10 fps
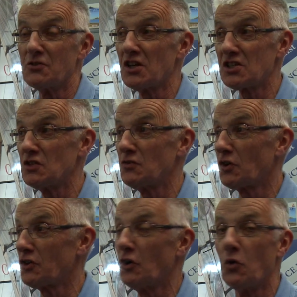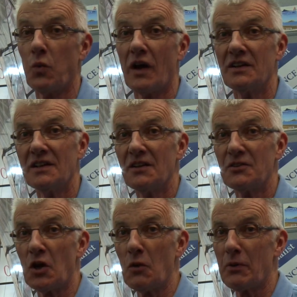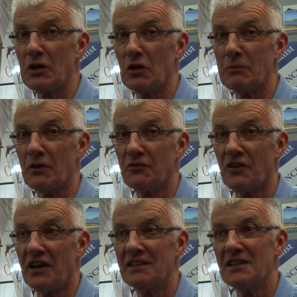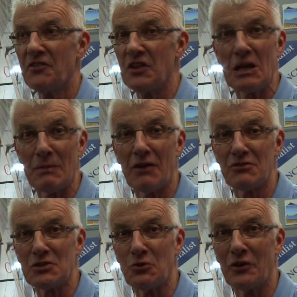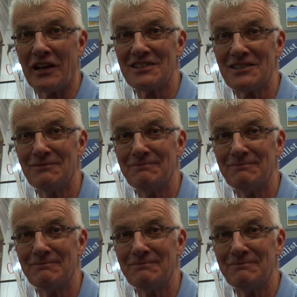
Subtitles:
just because you've got an old one, don't put it on bonfire, think about restoring it.